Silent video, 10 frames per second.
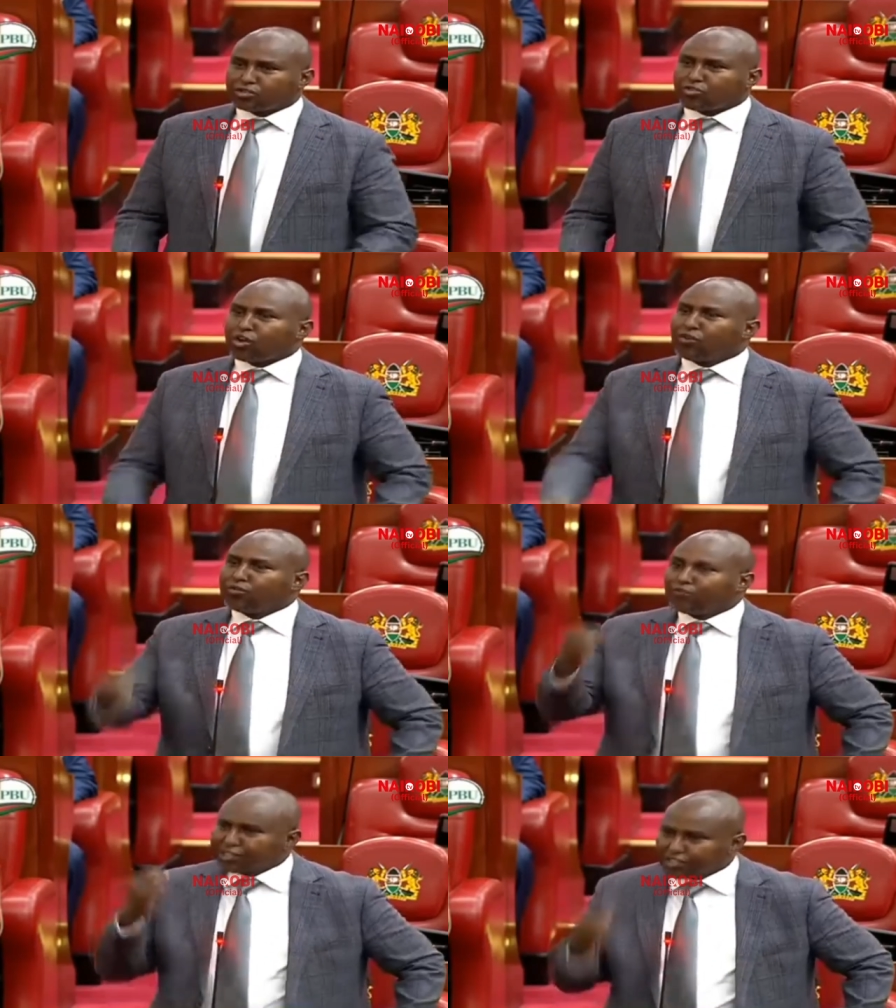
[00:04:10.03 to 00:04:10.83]
to
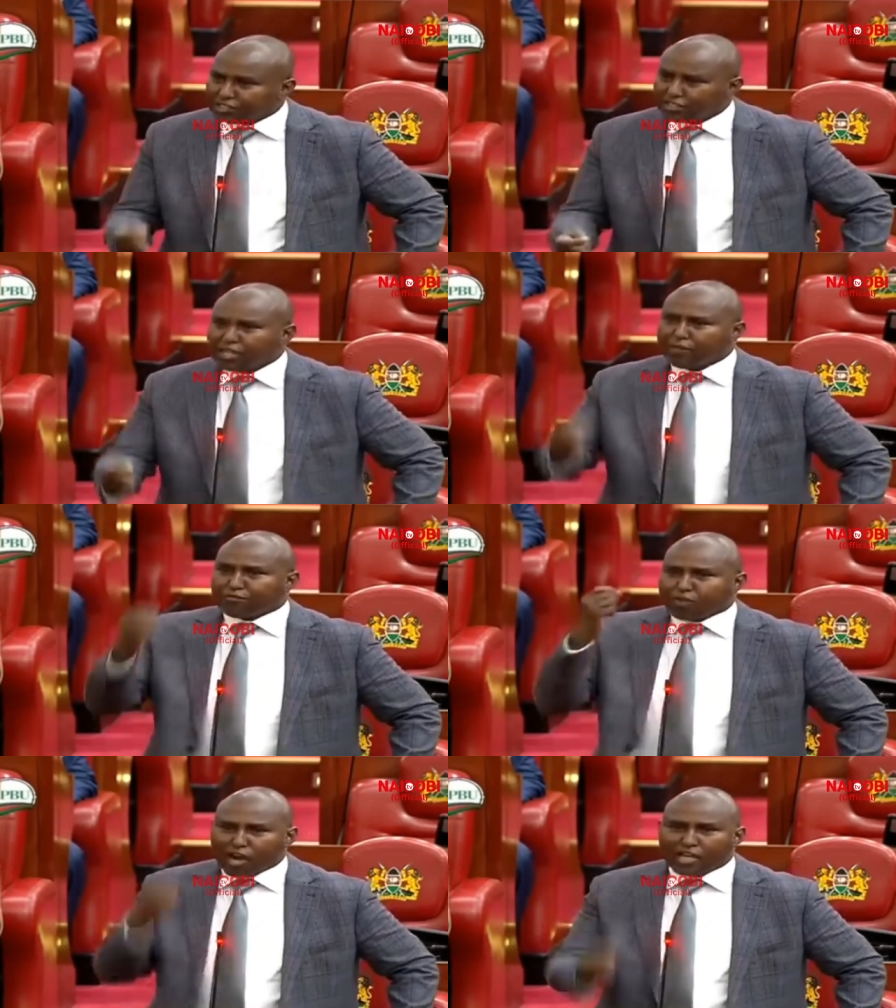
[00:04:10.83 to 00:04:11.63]
convince
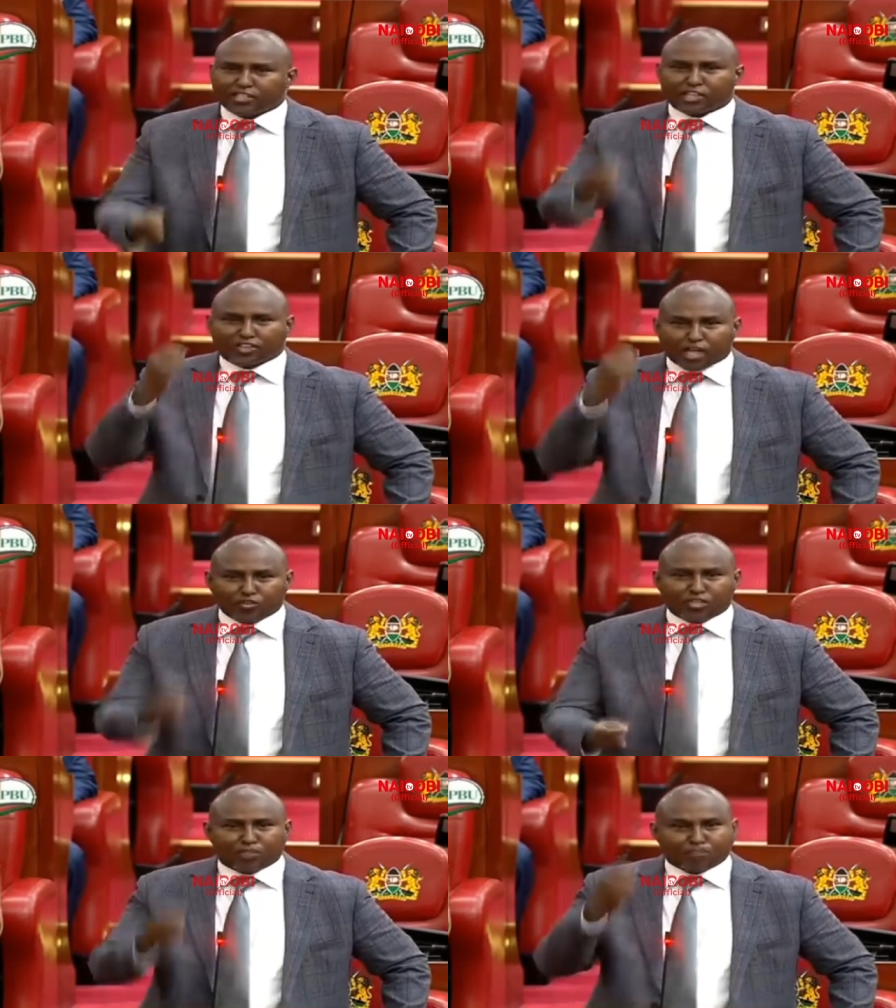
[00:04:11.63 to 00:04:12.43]

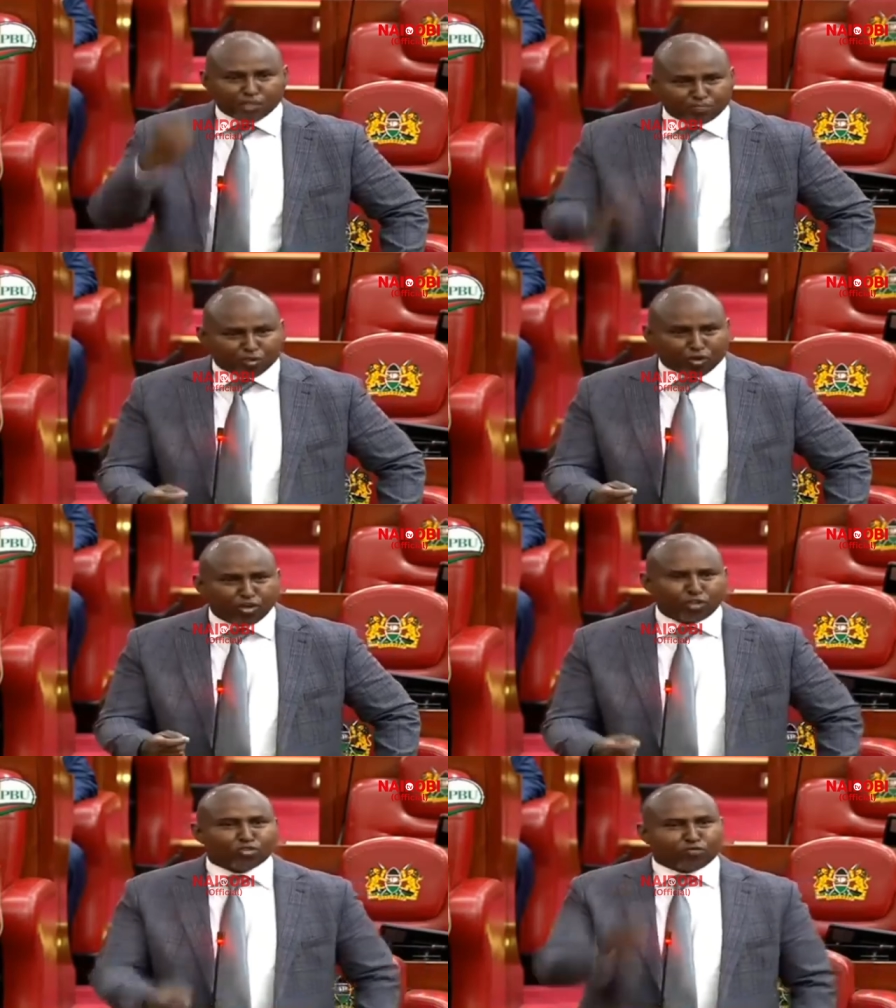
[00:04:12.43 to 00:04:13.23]
400,000 people
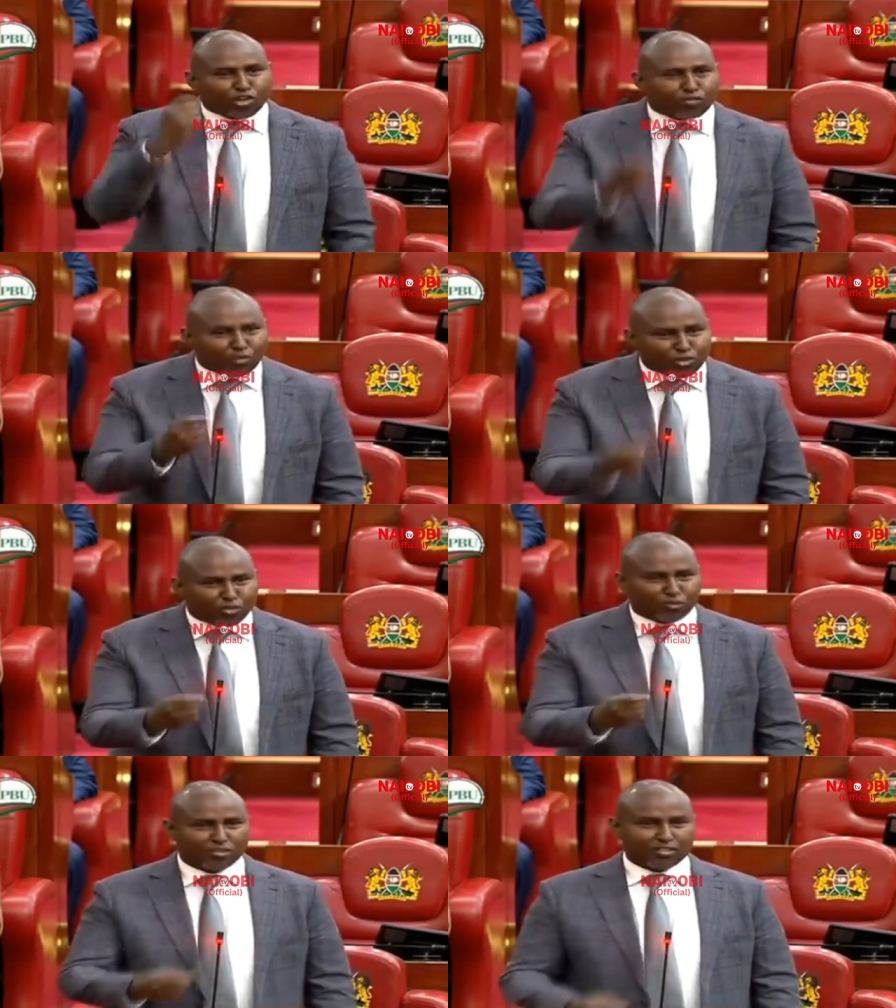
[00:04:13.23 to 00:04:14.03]
to vote for you.